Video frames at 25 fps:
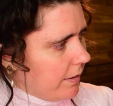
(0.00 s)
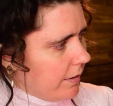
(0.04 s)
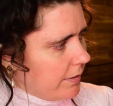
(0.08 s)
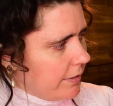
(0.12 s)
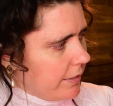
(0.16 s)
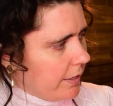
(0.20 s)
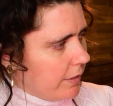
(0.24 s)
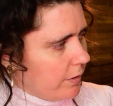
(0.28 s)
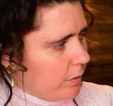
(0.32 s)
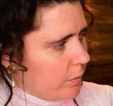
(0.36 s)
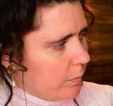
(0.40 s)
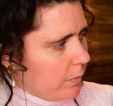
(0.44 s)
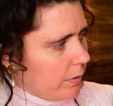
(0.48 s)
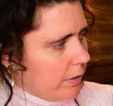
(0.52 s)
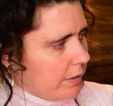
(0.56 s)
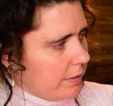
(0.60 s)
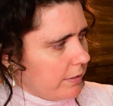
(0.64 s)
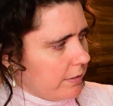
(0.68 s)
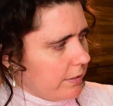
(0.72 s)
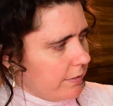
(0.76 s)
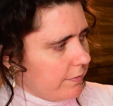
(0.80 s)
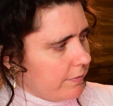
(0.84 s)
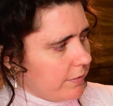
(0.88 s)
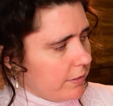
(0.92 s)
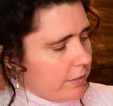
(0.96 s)
on the other
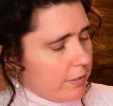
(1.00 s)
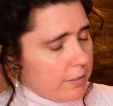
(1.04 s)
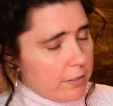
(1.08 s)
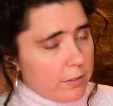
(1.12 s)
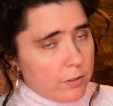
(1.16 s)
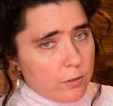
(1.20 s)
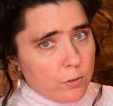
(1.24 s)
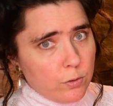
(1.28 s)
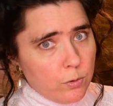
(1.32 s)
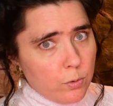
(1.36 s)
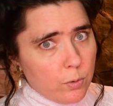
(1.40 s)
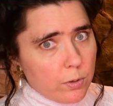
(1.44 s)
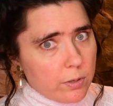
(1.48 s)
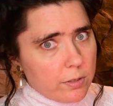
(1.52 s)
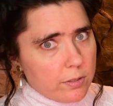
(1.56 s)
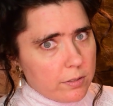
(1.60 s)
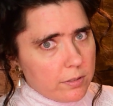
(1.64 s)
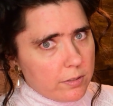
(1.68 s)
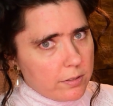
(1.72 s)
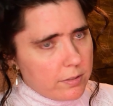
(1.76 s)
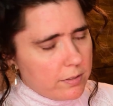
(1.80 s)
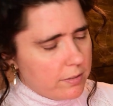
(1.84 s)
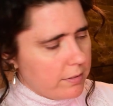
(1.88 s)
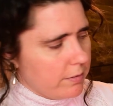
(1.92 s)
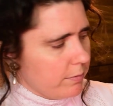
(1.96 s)
part of the
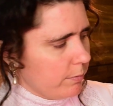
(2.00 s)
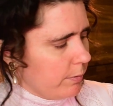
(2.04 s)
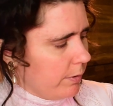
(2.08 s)
North